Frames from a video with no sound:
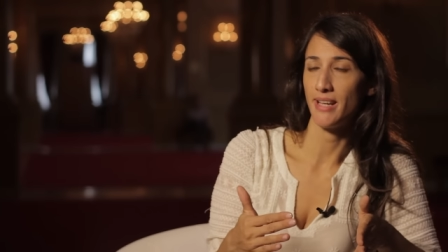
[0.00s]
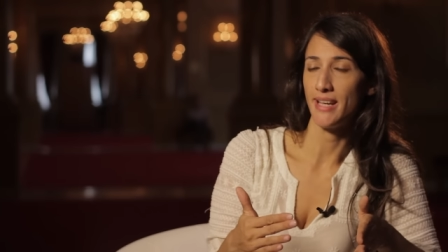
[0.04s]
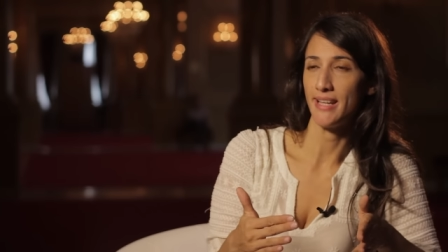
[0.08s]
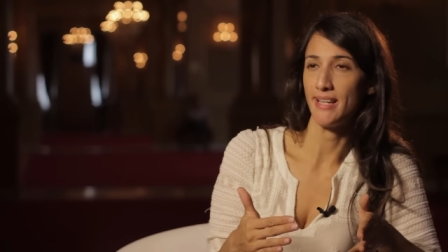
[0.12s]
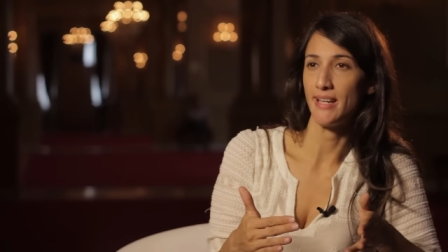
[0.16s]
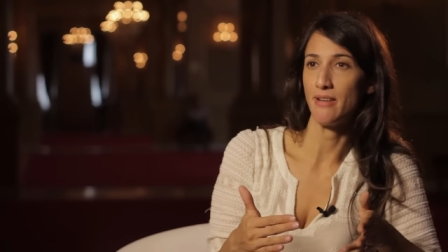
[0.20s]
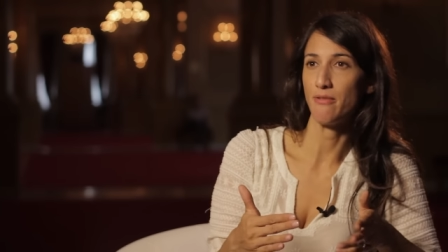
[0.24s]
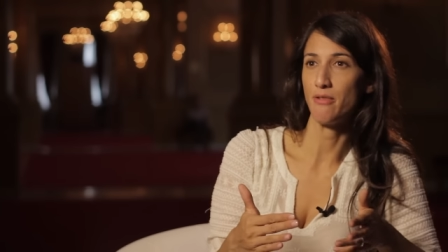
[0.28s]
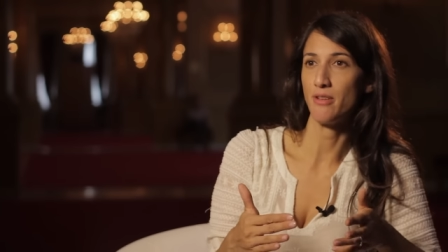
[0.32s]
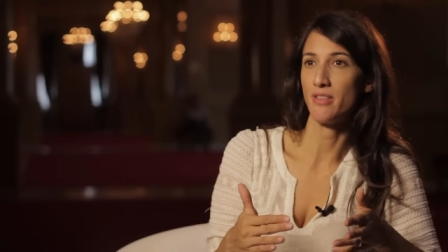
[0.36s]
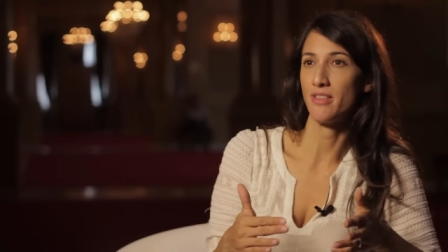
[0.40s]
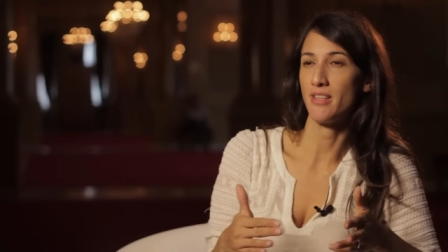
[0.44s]
and
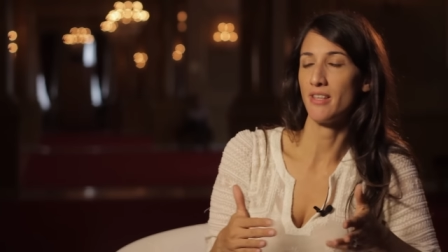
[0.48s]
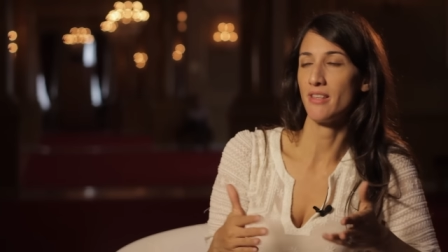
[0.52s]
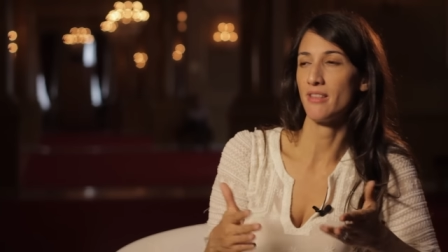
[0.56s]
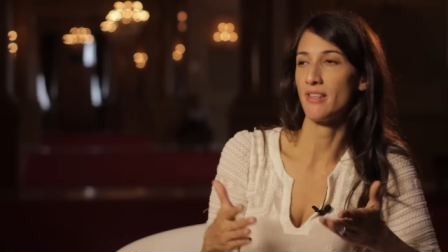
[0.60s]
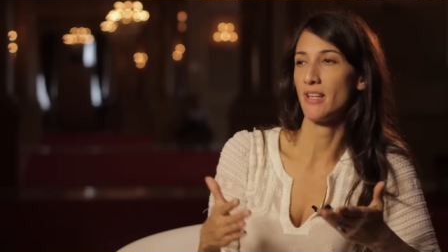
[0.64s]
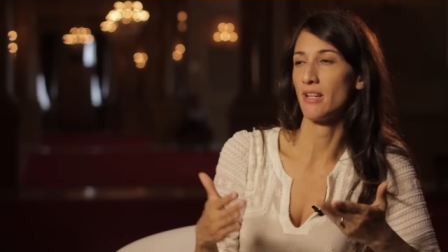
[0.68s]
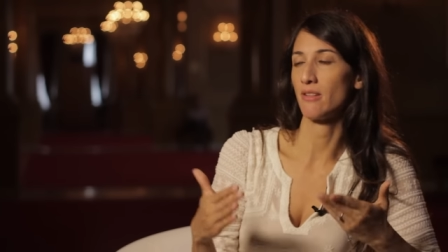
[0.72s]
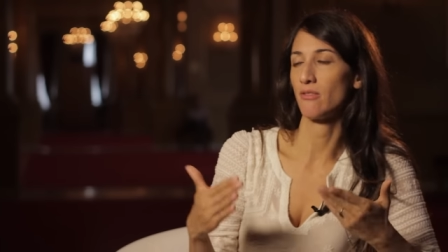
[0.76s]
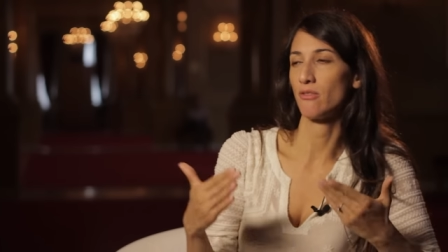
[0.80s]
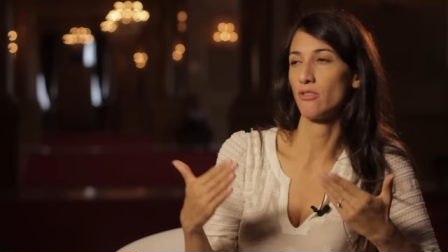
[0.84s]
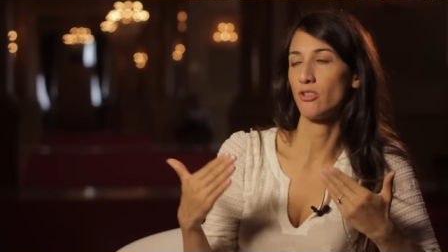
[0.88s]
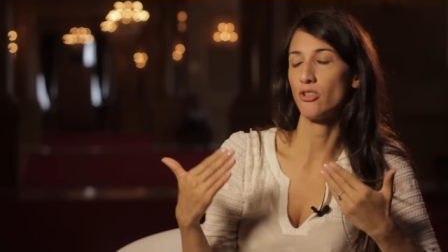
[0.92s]
everything
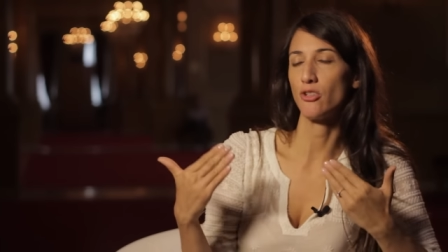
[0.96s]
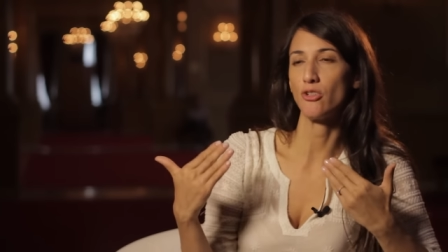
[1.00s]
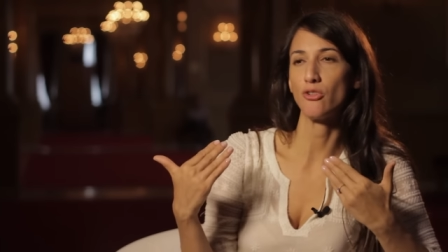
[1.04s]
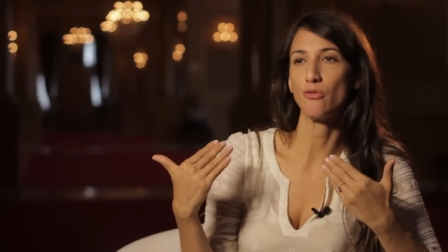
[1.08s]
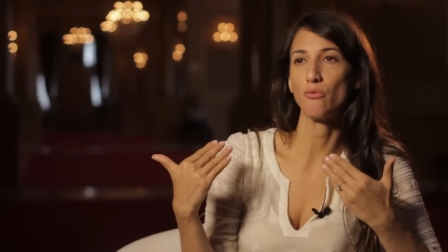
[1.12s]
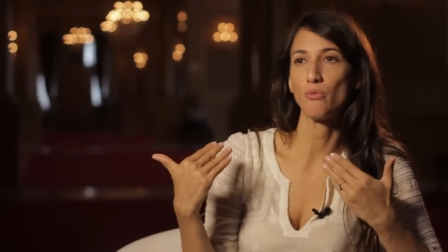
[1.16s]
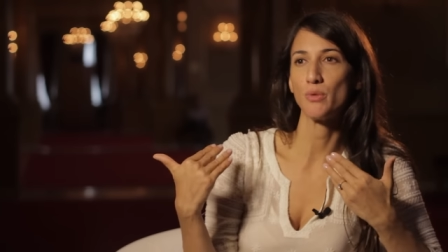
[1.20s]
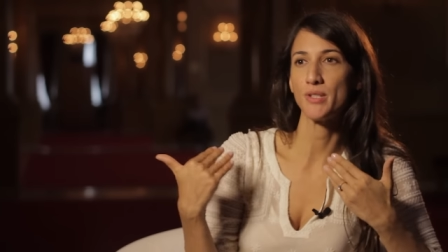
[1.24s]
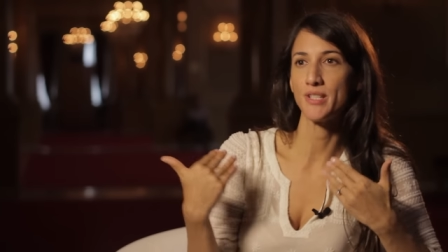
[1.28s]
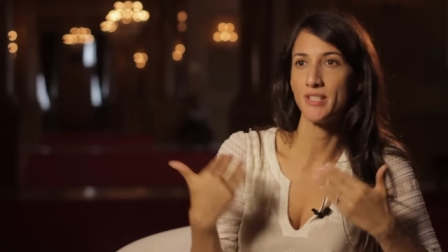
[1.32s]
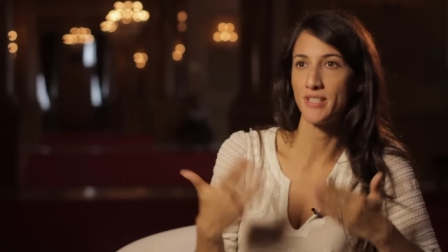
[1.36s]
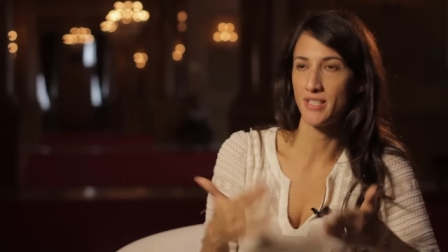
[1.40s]
that
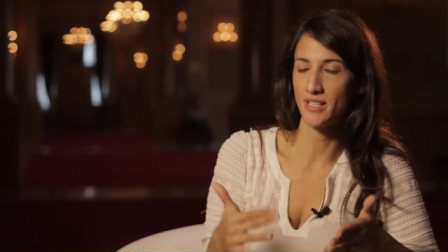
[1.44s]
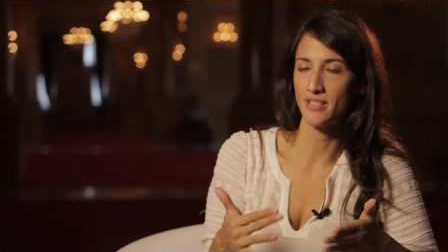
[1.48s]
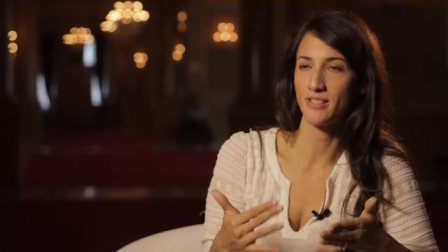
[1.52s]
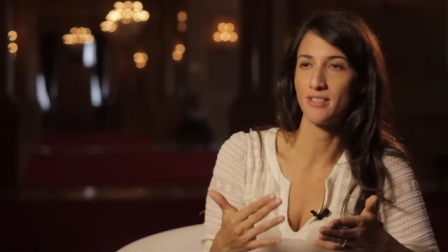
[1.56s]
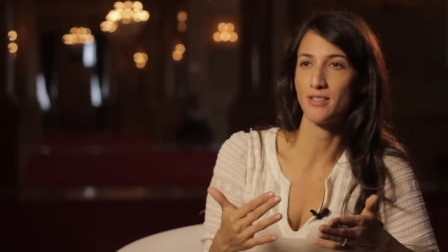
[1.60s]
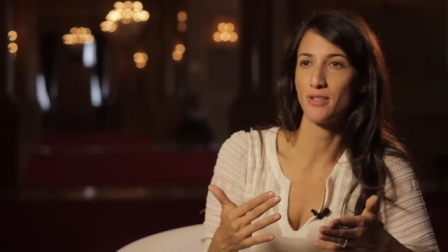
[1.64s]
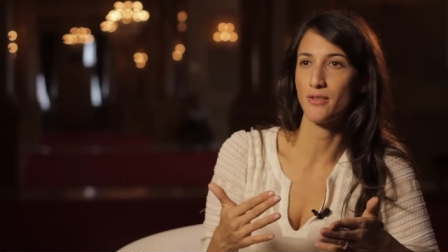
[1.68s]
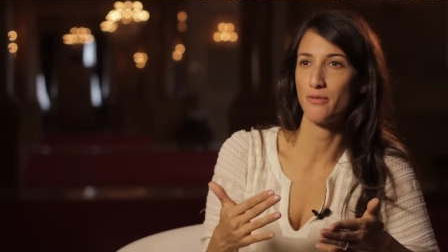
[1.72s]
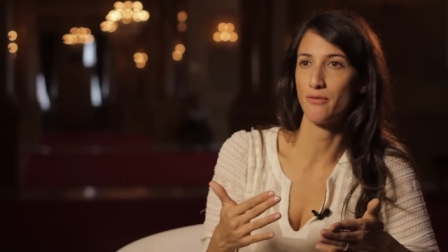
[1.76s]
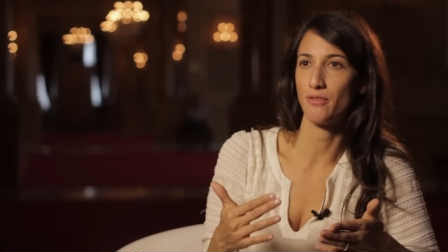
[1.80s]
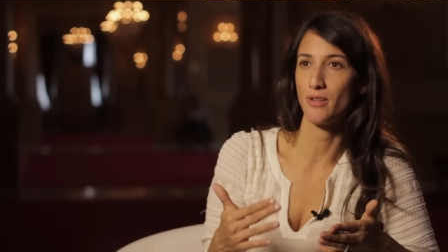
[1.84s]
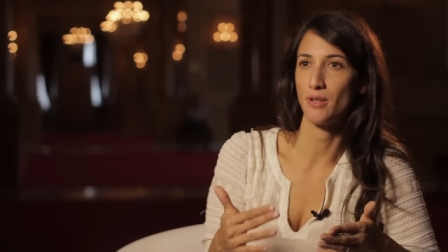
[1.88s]
couldn't
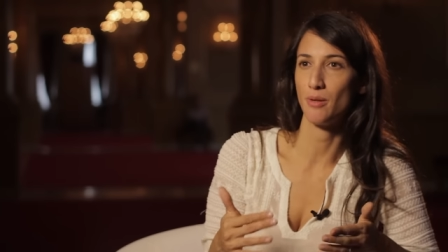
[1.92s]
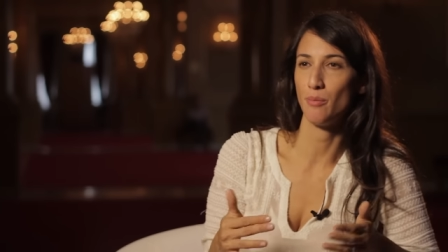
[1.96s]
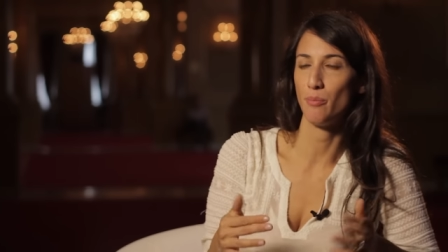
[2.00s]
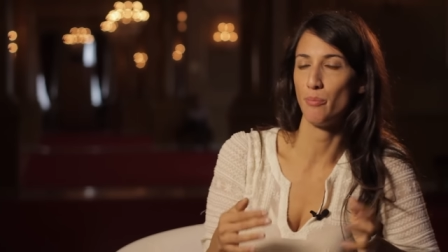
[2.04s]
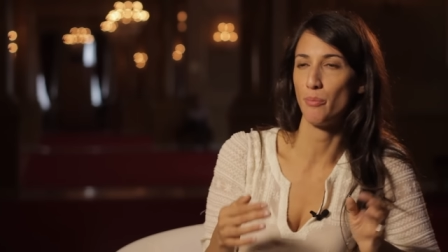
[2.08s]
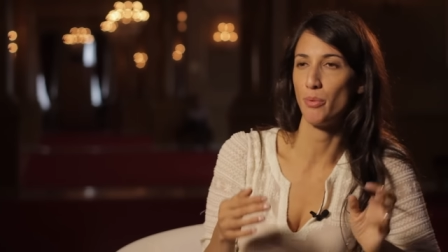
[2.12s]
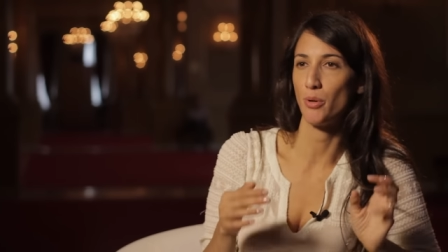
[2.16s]
resist the film